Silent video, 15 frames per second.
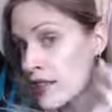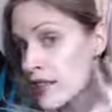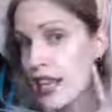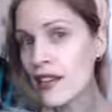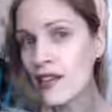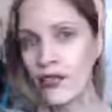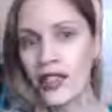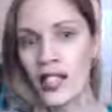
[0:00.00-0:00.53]
And
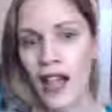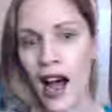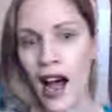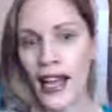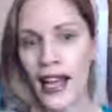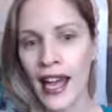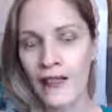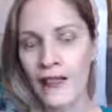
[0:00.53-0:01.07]
thankfully
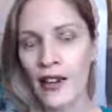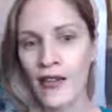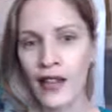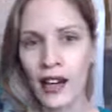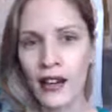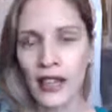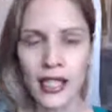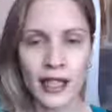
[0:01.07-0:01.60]
I have a
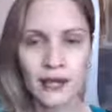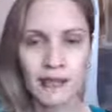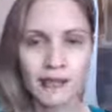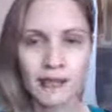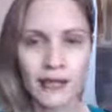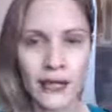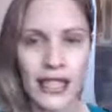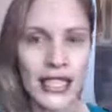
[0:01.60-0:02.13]
very
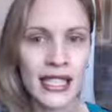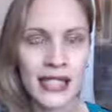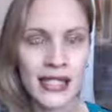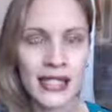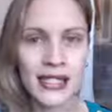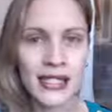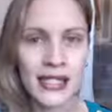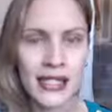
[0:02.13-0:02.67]

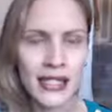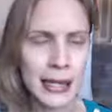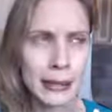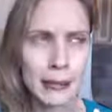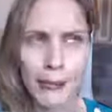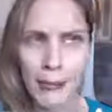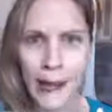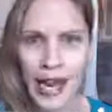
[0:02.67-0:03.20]
easy to
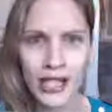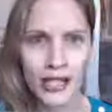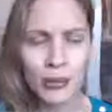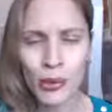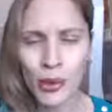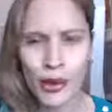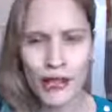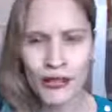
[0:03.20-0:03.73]
see
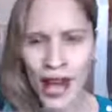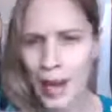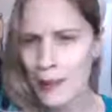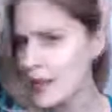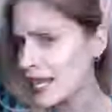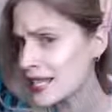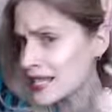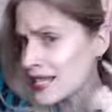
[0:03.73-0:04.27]
mandible, if
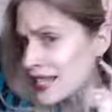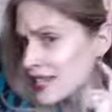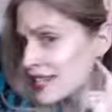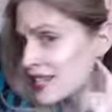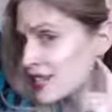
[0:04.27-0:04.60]
that makes sense.